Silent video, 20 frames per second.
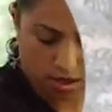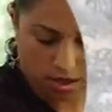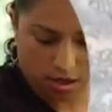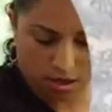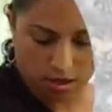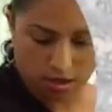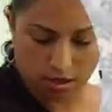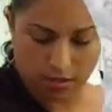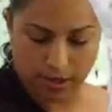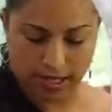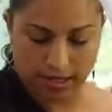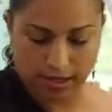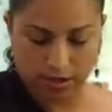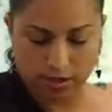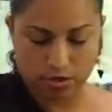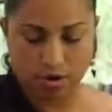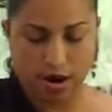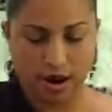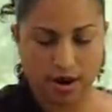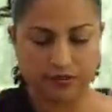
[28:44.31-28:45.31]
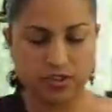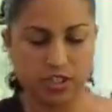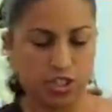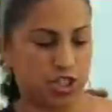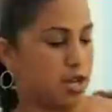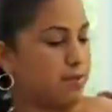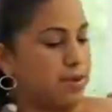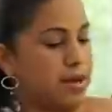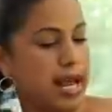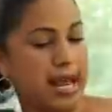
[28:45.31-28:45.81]
All my little crafty
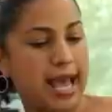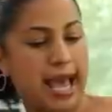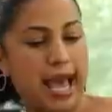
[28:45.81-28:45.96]
Gemini